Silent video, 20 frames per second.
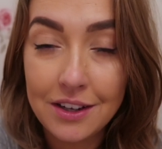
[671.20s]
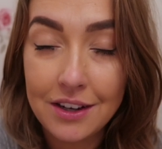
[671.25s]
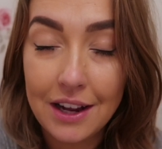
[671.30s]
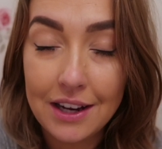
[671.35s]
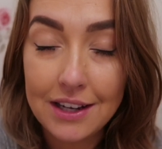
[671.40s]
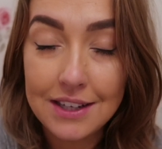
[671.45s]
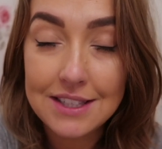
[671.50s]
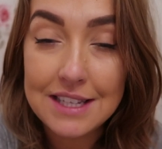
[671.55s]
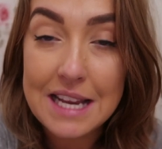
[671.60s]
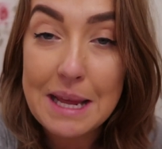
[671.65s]

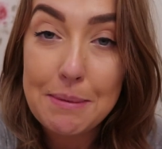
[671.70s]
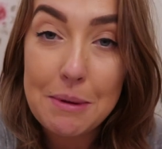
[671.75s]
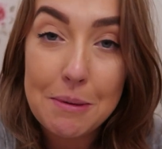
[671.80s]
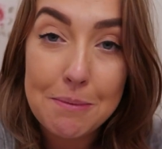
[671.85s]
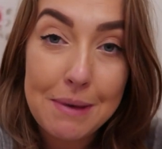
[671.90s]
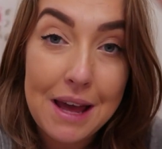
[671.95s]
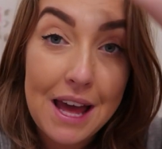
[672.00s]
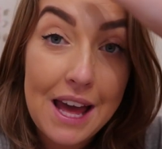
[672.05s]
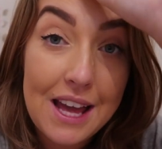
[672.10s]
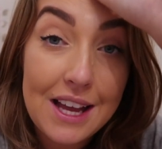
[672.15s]
like
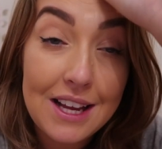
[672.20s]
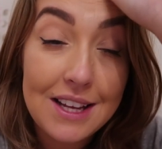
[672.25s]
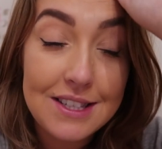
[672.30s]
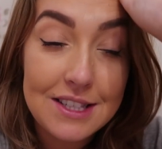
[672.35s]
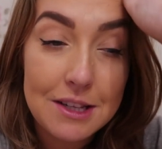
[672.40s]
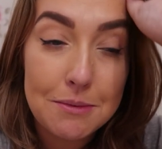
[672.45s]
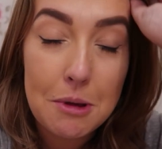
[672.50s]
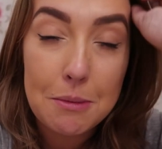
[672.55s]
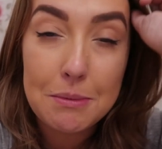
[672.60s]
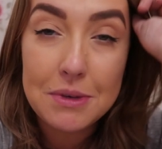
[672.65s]
sleeping bags,
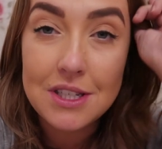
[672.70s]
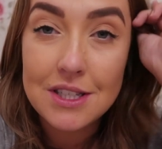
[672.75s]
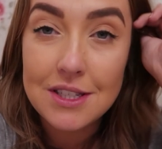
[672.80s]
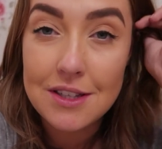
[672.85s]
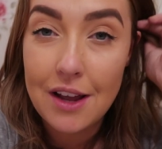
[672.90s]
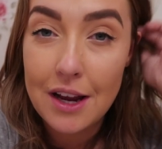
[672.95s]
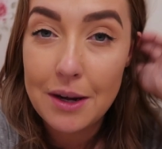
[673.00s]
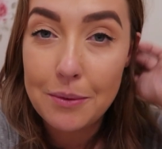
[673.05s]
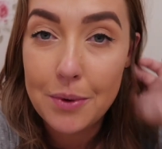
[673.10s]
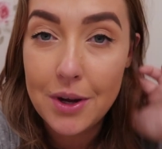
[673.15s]
the mama
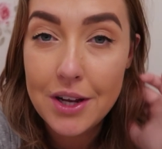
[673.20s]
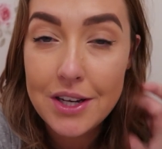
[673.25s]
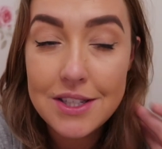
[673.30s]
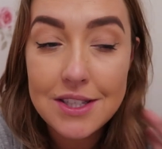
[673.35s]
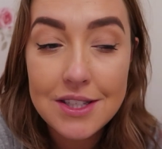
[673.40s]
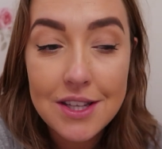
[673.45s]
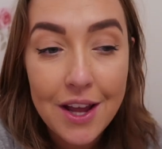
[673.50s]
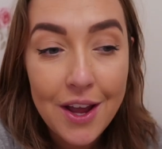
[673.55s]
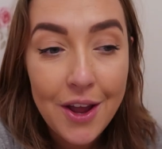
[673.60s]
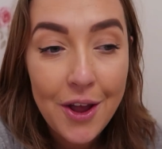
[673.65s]
design
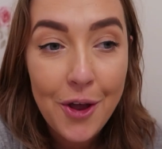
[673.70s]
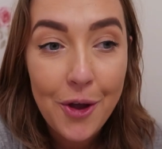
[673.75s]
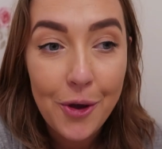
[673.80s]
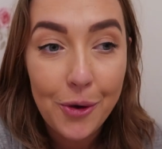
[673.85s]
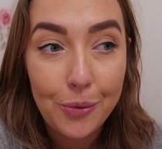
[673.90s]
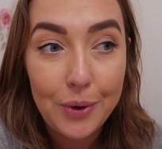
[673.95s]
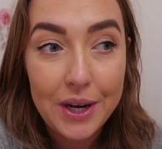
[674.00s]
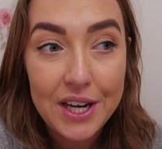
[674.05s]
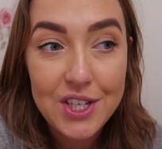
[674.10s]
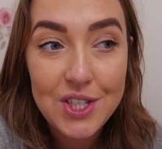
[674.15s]
ones,
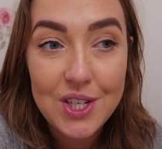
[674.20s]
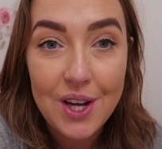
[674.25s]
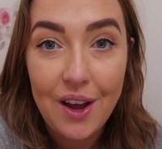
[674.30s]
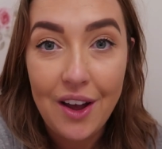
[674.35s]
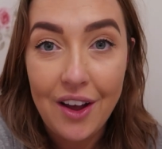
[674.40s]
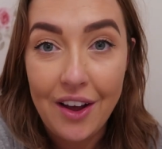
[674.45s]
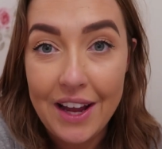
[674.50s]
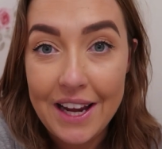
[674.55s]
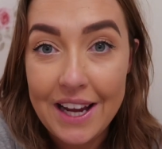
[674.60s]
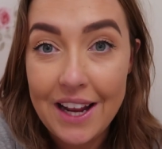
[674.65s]
which
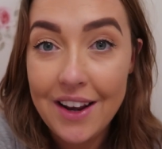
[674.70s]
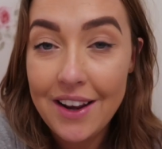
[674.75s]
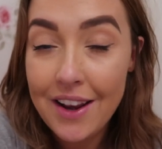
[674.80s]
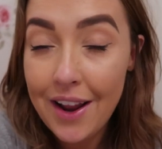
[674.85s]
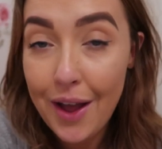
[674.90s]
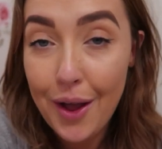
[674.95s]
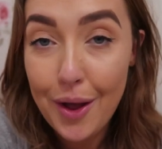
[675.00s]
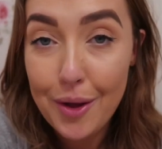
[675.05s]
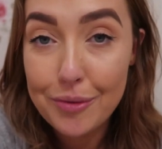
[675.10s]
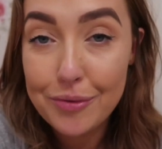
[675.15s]
I
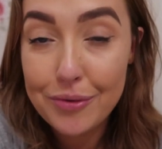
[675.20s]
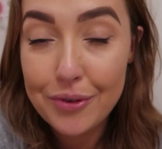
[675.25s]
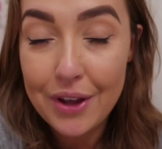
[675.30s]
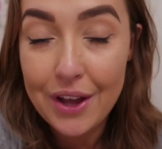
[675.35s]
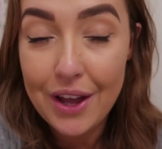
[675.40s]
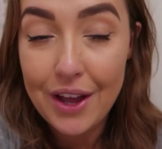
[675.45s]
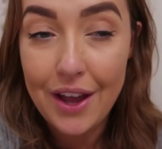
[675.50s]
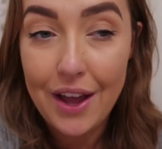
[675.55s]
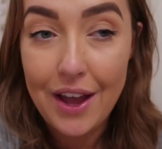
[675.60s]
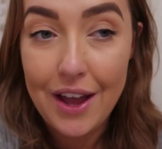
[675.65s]
love.
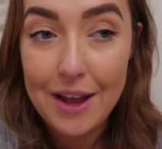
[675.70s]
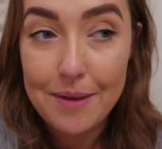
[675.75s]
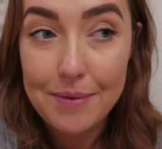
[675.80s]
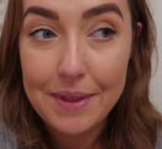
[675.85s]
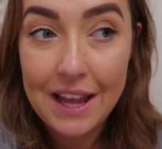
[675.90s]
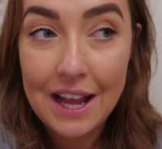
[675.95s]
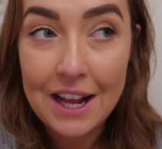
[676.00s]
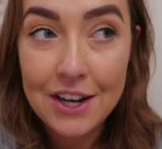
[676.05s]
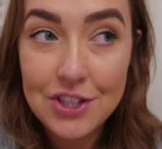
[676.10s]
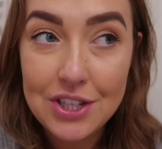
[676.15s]

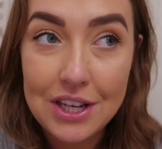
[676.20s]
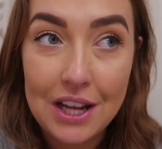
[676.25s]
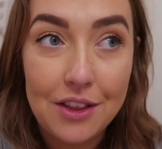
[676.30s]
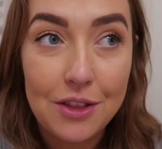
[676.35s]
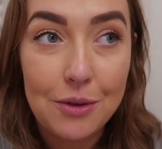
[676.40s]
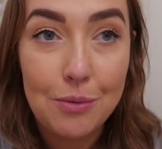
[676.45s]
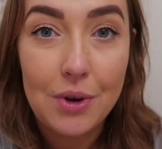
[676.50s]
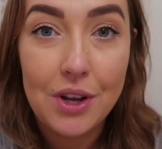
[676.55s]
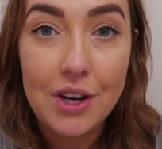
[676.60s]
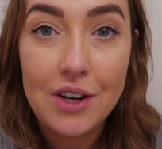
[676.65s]
And they actually
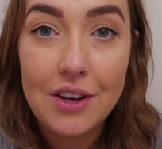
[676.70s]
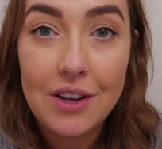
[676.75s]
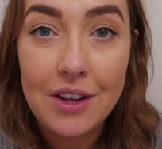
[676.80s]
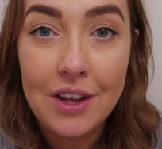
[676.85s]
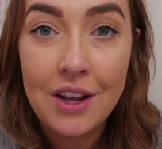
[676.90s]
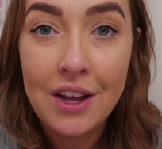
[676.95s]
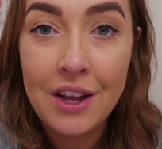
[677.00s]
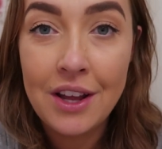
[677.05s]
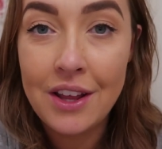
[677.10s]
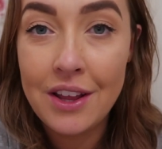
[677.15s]
had the one
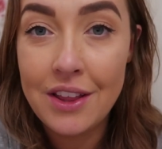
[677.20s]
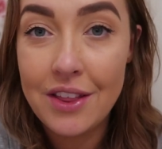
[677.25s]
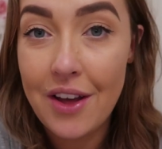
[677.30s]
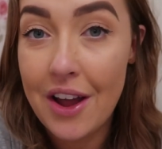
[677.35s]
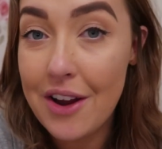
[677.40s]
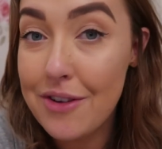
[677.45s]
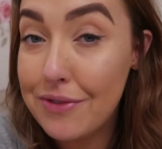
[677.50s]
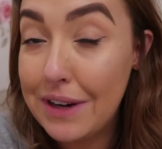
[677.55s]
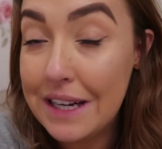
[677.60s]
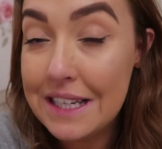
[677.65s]
that
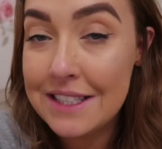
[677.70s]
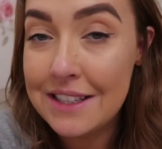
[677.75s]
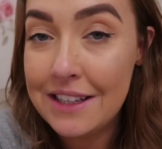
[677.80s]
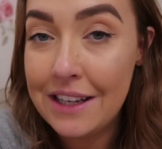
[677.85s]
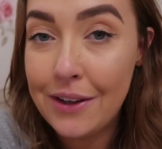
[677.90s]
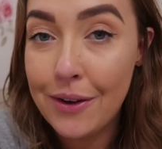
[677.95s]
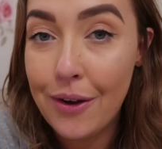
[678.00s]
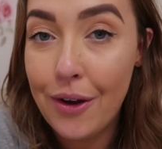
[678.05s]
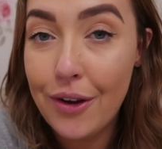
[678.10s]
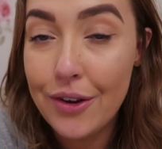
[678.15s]
I
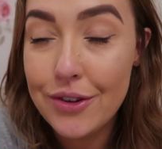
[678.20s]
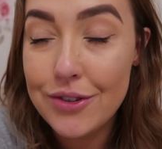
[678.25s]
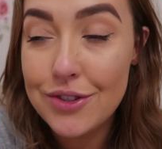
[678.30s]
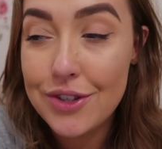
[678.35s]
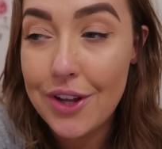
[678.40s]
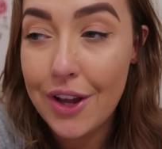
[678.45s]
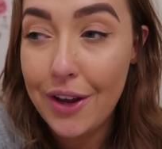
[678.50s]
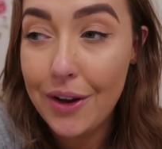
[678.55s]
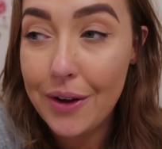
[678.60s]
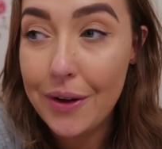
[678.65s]
recently got,
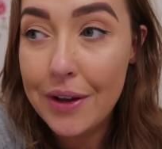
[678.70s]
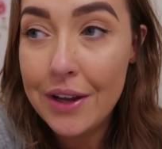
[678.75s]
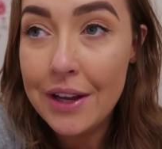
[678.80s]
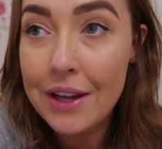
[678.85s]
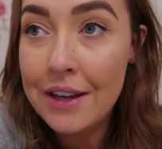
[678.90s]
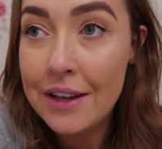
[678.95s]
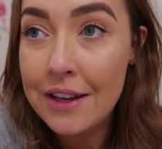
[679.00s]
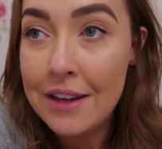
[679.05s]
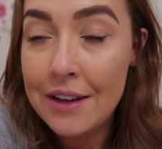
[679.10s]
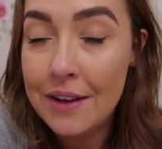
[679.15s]
so
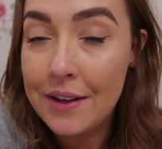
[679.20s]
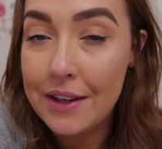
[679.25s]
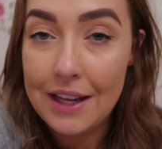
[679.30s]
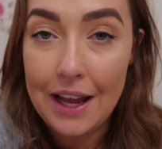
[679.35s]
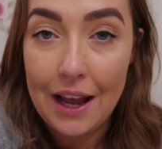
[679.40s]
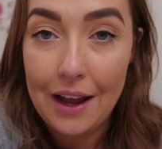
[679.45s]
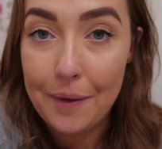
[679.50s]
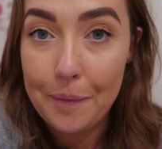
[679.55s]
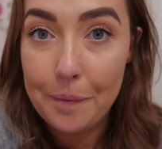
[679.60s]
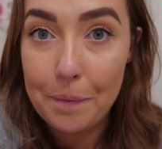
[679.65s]

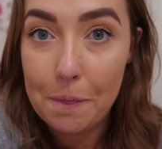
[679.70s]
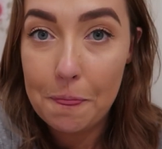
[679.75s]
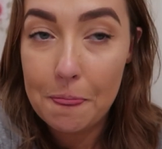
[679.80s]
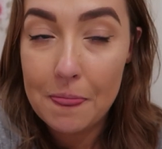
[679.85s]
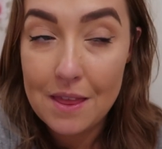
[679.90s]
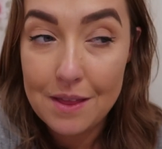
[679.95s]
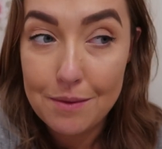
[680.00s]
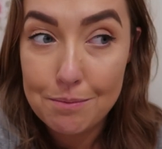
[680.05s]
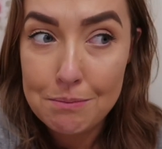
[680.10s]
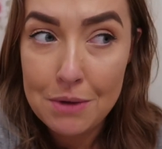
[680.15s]
yeah,
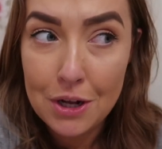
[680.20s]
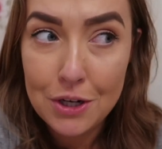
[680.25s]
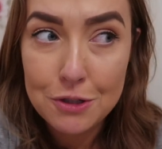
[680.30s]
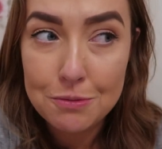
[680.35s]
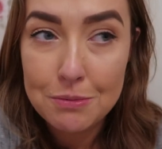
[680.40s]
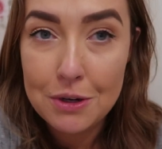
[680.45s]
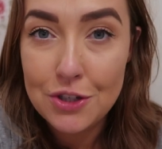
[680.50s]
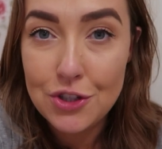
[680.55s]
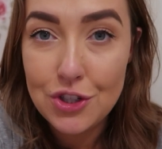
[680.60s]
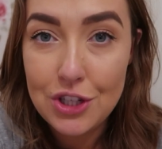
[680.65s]

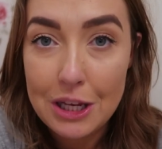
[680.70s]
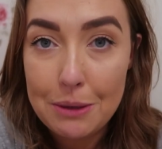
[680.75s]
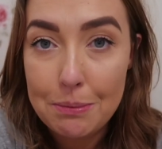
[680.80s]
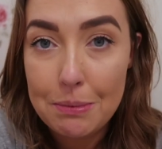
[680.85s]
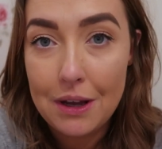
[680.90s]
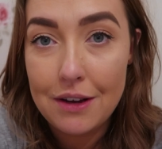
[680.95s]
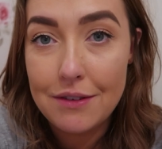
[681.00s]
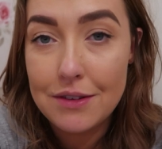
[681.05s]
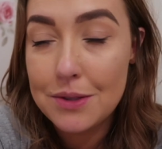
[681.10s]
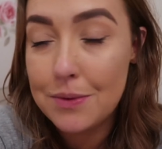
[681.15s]
much, much
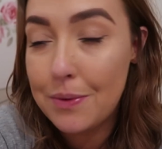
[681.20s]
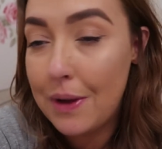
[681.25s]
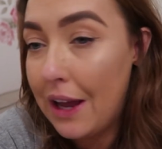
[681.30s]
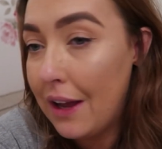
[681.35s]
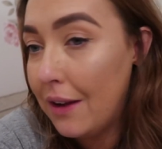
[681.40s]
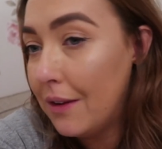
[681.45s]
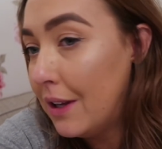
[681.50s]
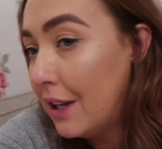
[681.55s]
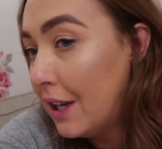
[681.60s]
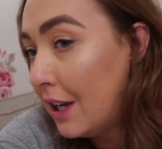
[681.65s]
cheaper as
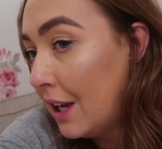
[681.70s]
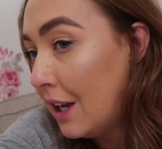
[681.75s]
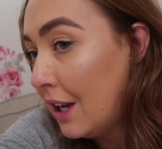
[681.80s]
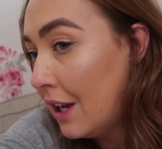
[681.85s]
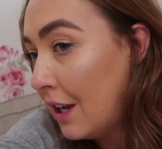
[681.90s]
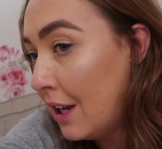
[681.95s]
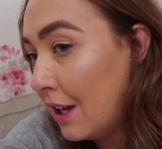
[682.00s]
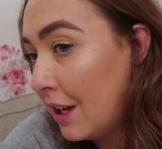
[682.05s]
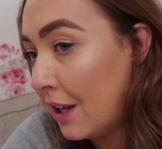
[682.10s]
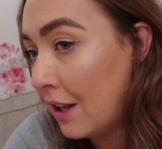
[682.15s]

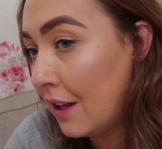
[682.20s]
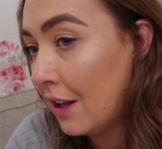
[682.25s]
well.